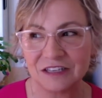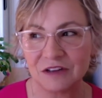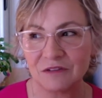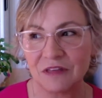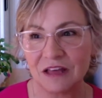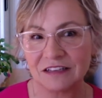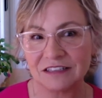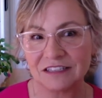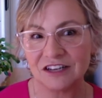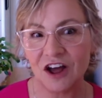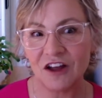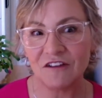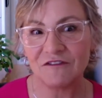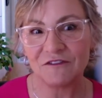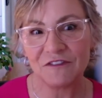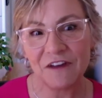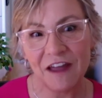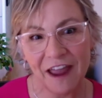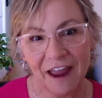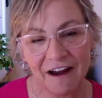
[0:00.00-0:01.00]
So that's
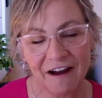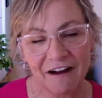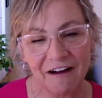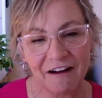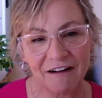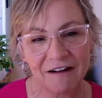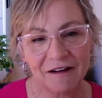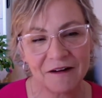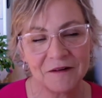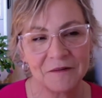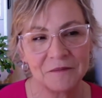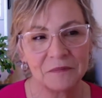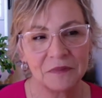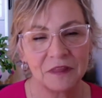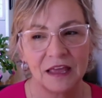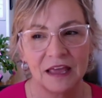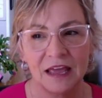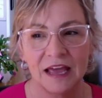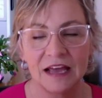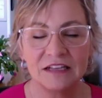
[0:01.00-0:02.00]
not fair.
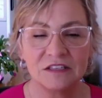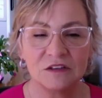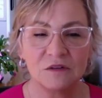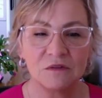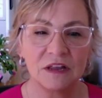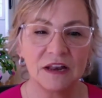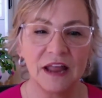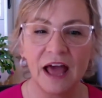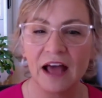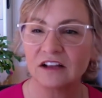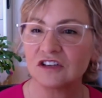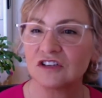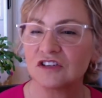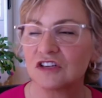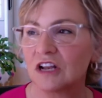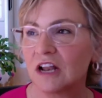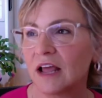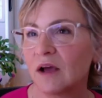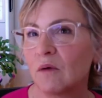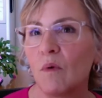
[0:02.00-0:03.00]
And so then
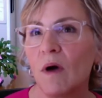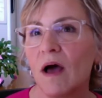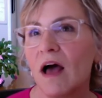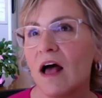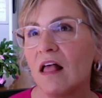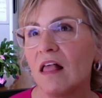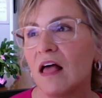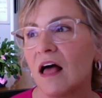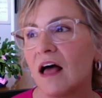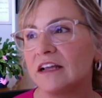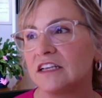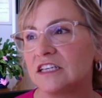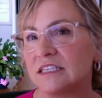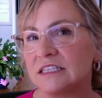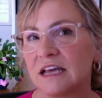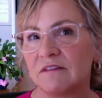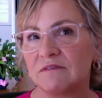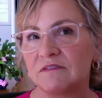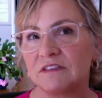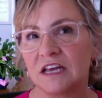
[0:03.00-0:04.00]
actors are like, well, I
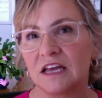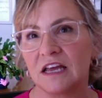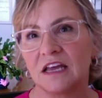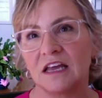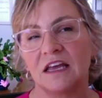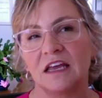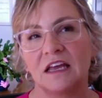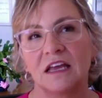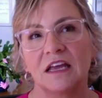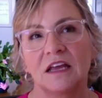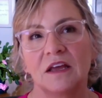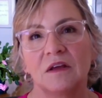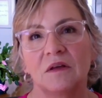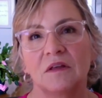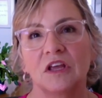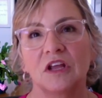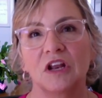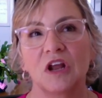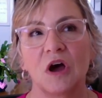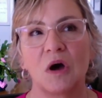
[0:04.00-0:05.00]
just have to,
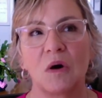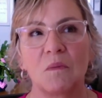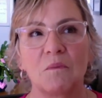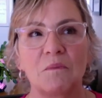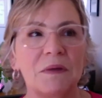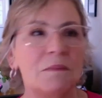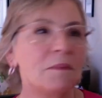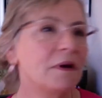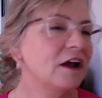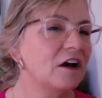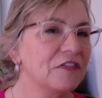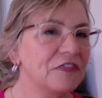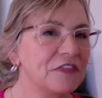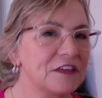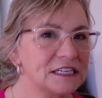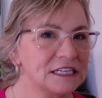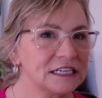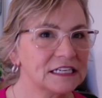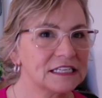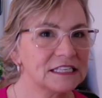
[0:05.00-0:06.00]
you know, be my
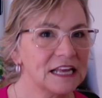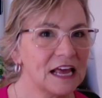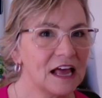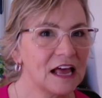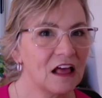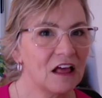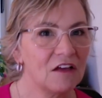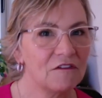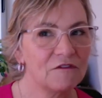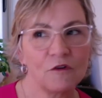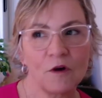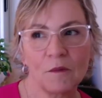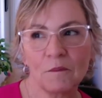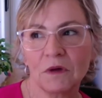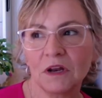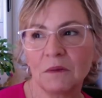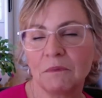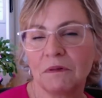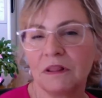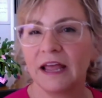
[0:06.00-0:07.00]
authentic self, or I'm
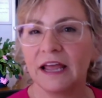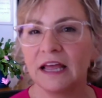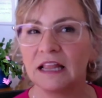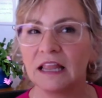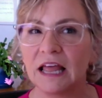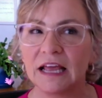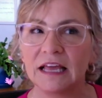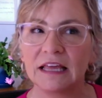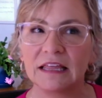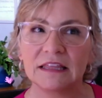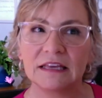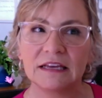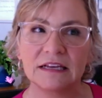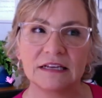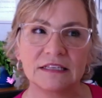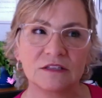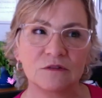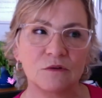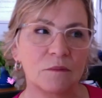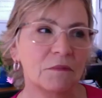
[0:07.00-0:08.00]
going to play it like
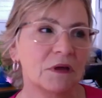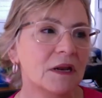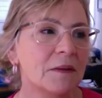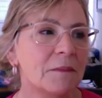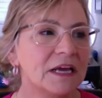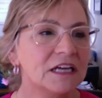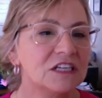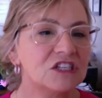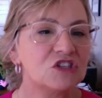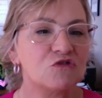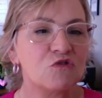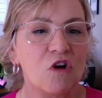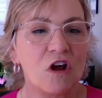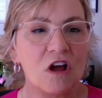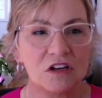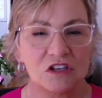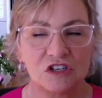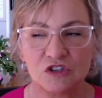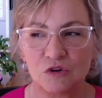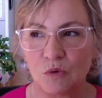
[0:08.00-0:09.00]
this, or I'm going to make a
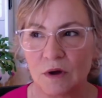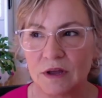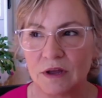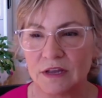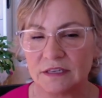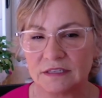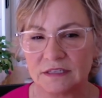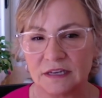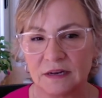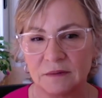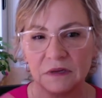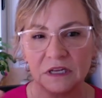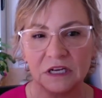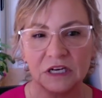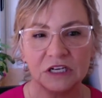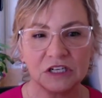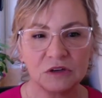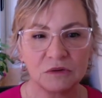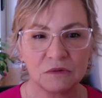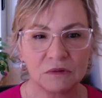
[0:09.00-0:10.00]
strong choice, and I'm going
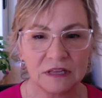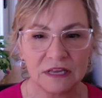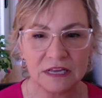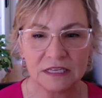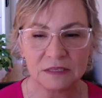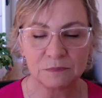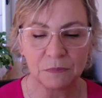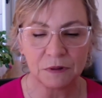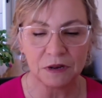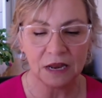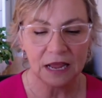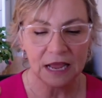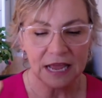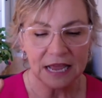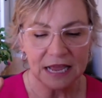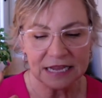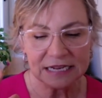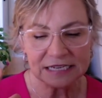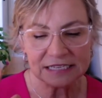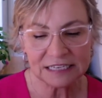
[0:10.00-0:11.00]
to do this. But
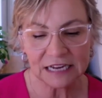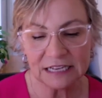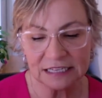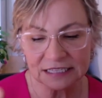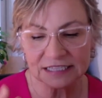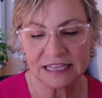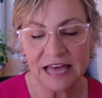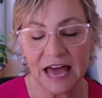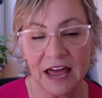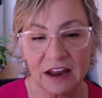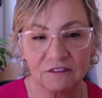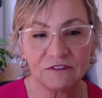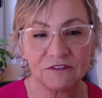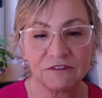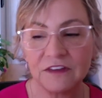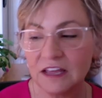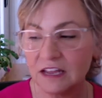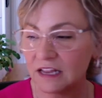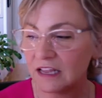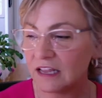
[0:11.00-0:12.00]
does that
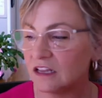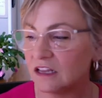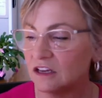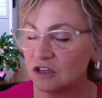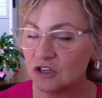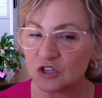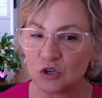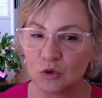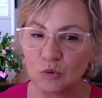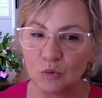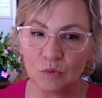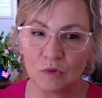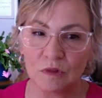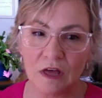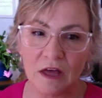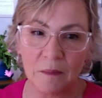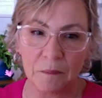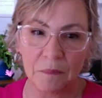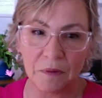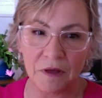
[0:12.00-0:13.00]
fit into
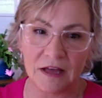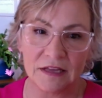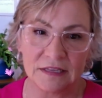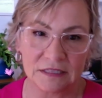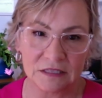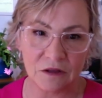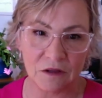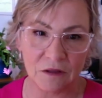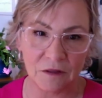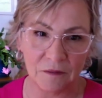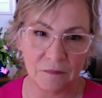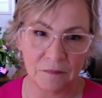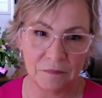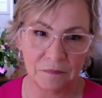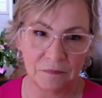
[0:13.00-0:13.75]
the puzzle?